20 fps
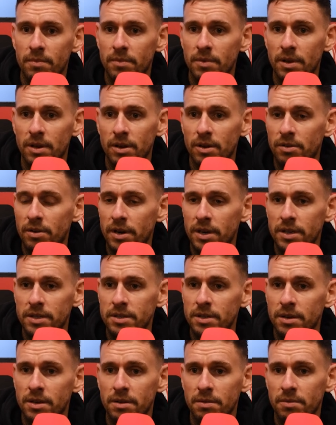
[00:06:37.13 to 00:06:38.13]
look, credit
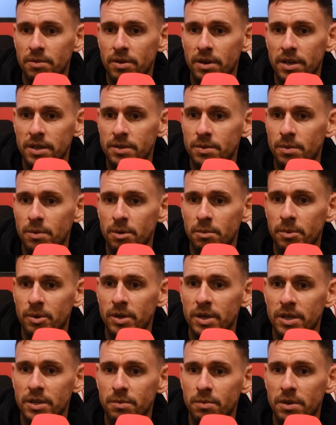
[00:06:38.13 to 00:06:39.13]
to all the
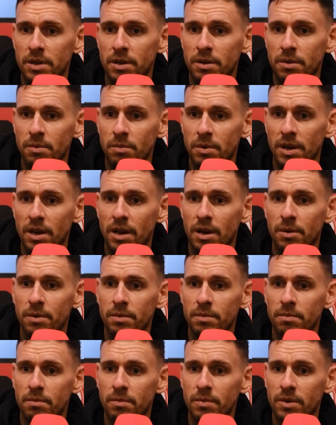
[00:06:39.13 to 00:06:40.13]
boys. We're
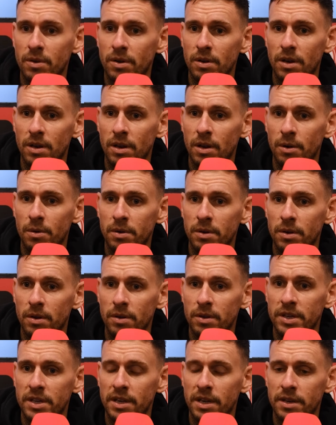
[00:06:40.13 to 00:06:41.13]
low
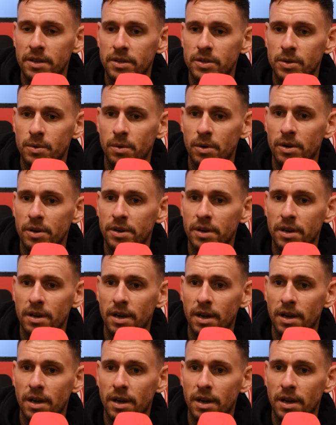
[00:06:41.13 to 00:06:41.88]
in the squad.